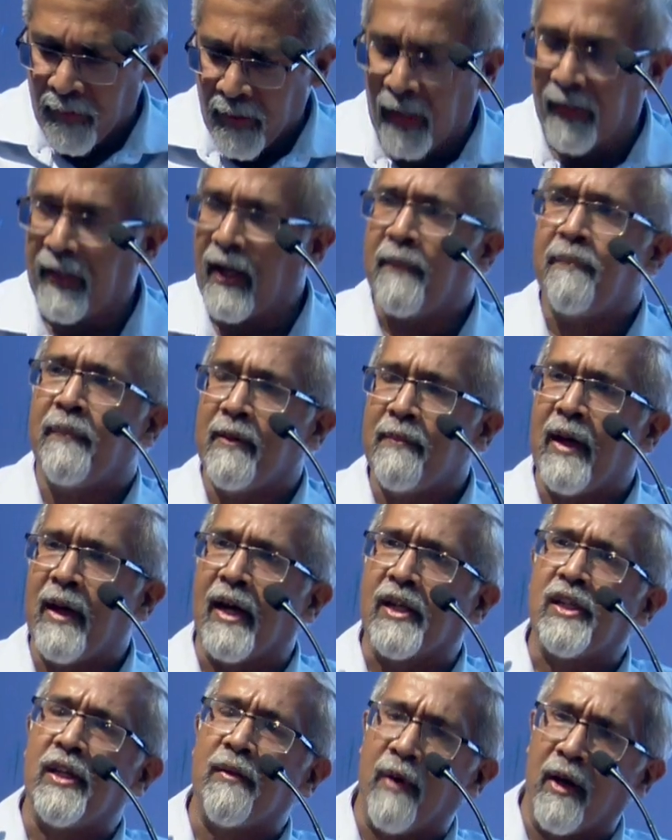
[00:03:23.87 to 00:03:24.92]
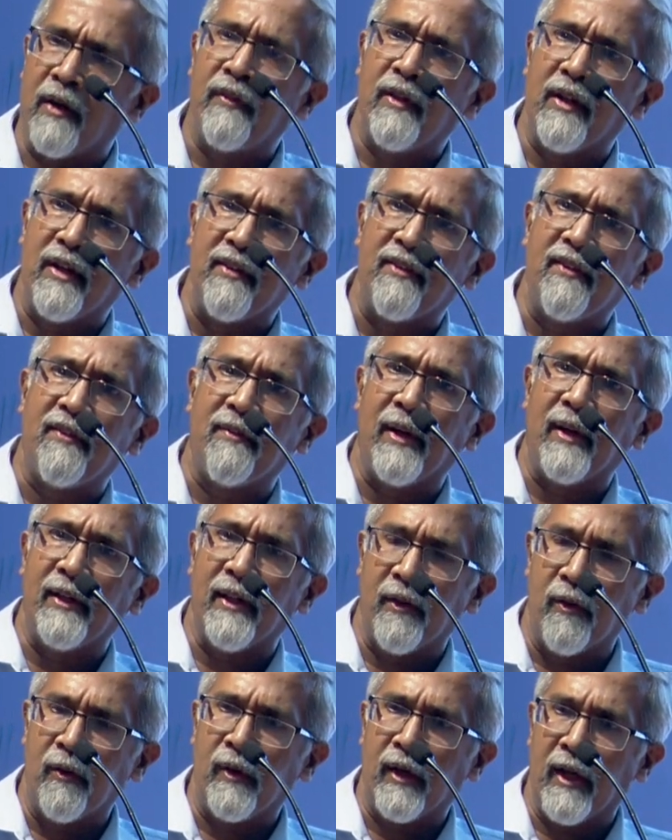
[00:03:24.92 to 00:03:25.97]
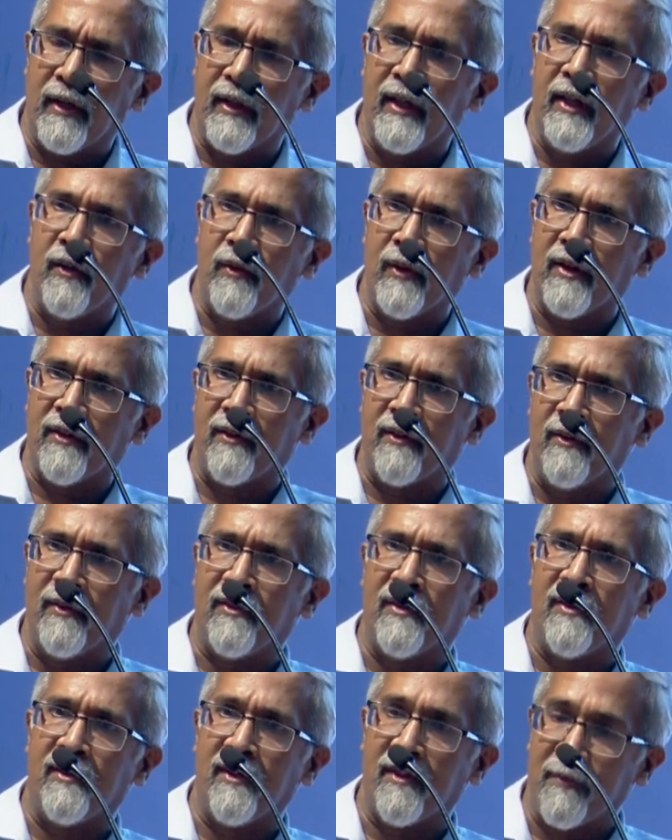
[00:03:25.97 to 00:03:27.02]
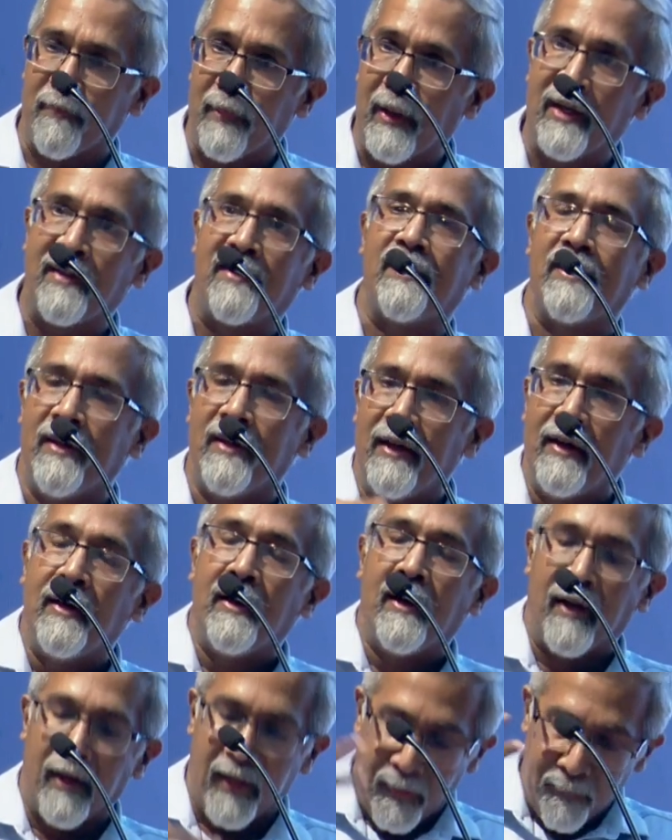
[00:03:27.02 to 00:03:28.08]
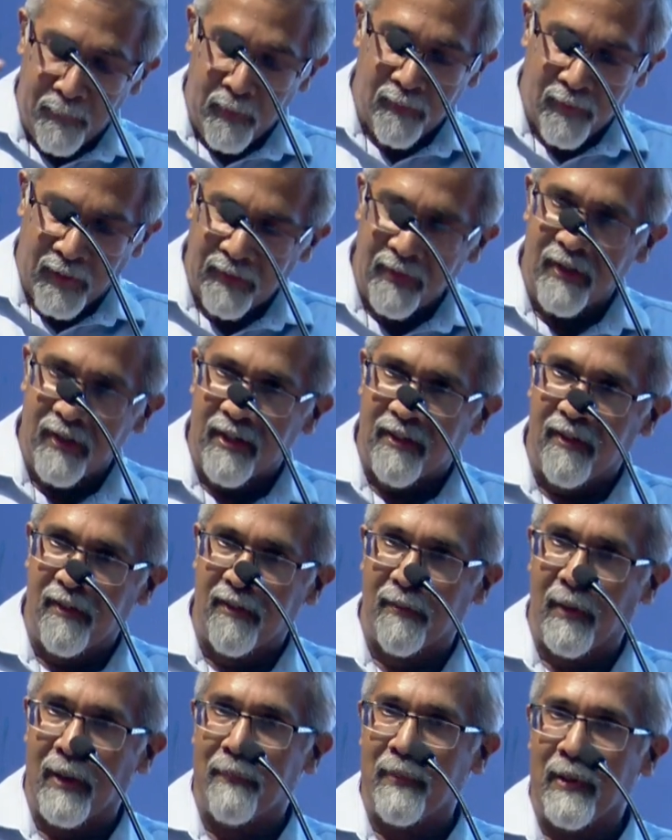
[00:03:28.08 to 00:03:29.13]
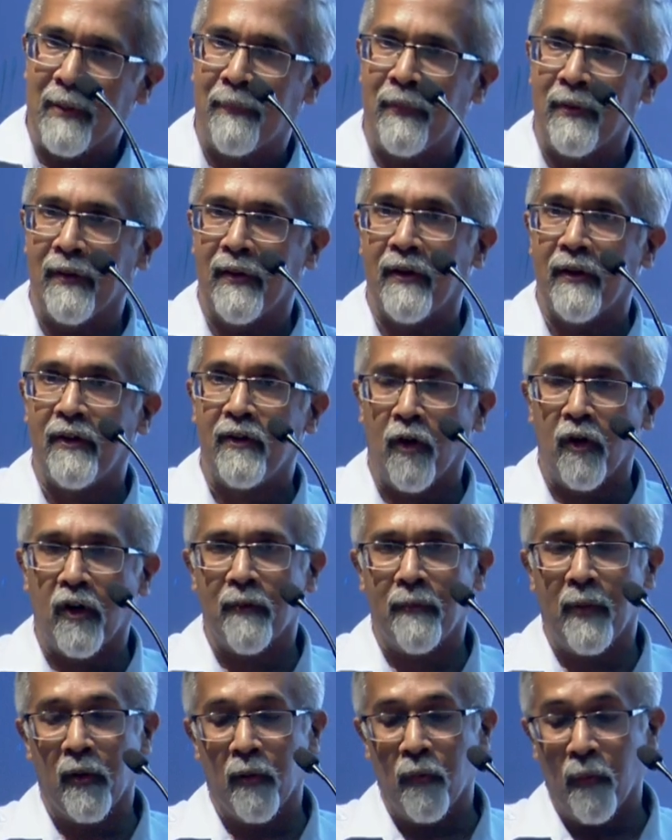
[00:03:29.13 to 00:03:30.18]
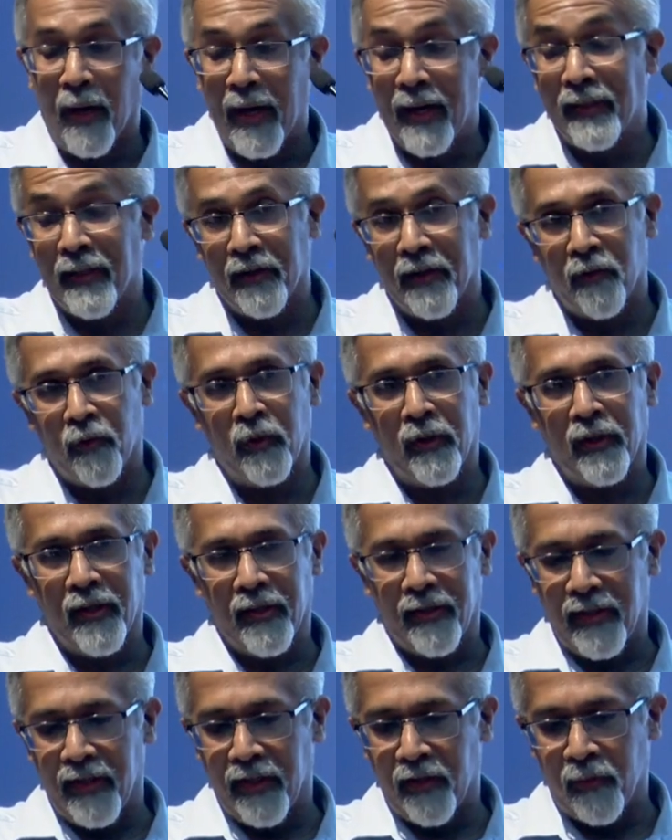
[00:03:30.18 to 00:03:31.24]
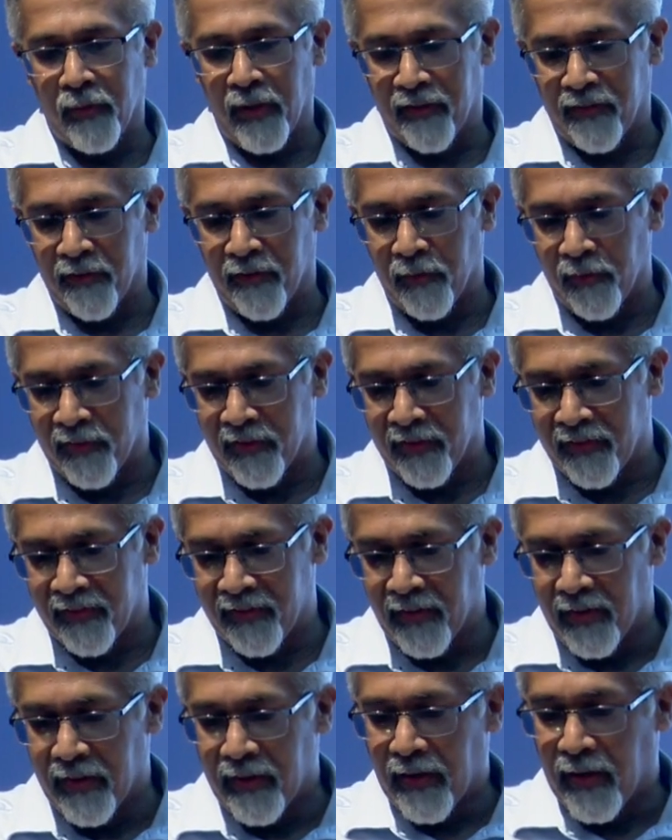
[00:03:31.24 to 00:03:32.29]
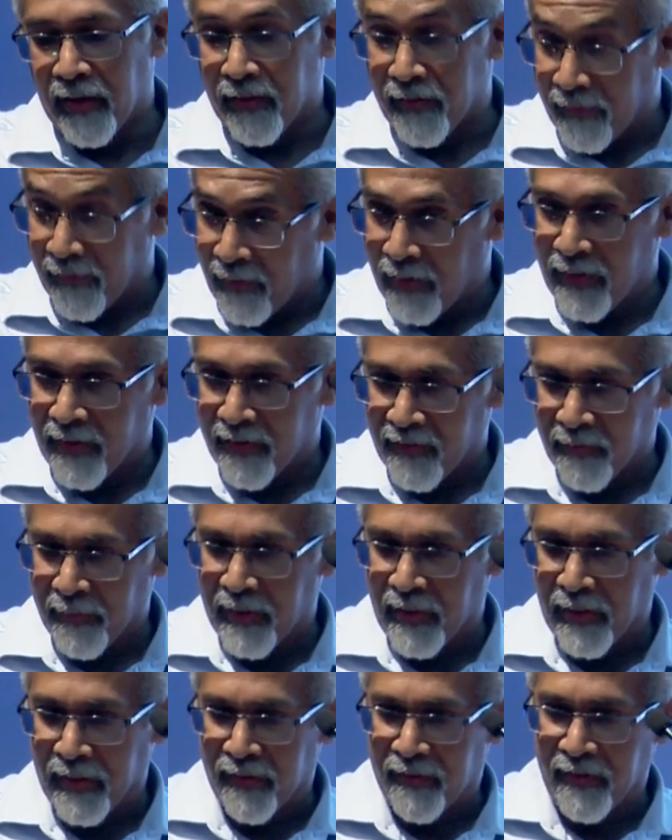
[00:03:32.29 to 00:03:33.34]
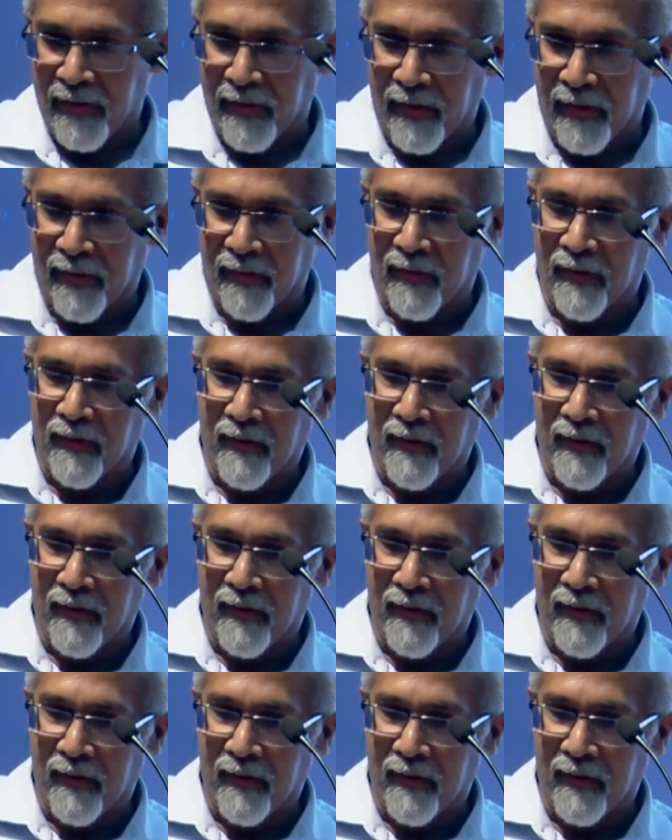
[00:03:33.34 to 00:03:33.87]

And that may be actually one of the reasons why they don't get ketoacidosis, despite a number of other reasons why people talk about why they don't get ketoacidosis, and it really is a very intriguing